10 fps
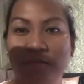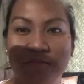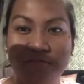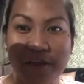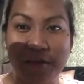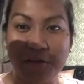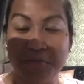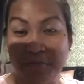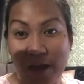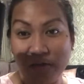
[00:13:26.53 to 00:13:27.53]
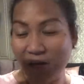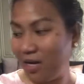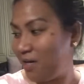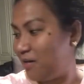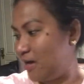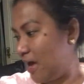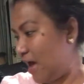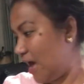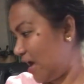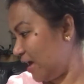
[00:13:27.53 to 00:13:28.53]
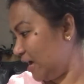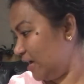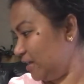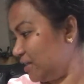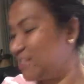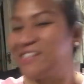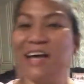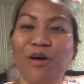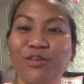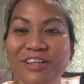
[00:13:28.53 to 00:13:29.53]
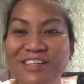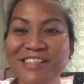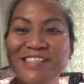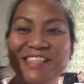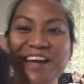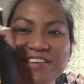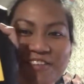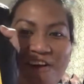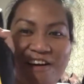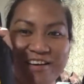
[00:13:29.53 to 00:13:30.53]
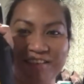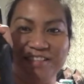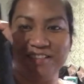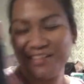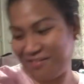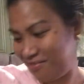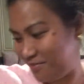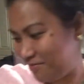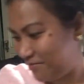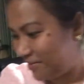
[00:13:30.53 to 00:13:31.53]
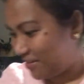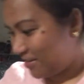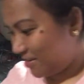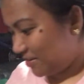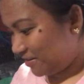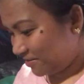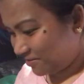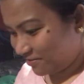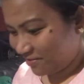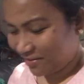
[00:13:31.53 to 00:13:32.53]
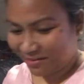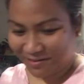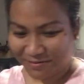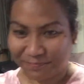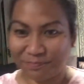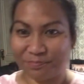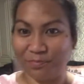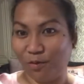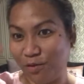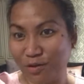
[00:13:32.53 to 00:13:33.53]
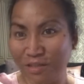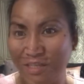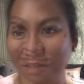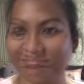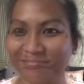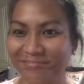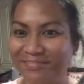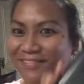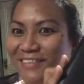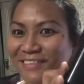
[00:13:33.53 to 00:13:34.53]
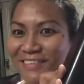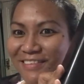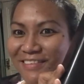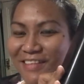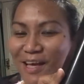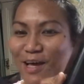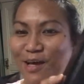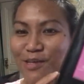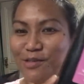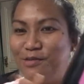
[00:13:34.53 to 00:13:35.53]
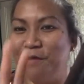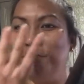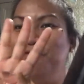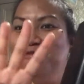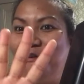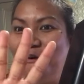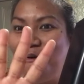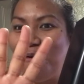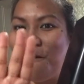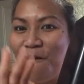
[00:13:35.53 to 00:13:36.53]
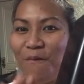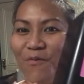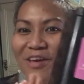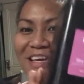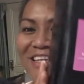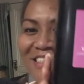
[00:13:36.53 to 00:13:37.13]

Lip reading: very berry, and the southern sunrise. So alright, we'll continue. So number four, we're gonna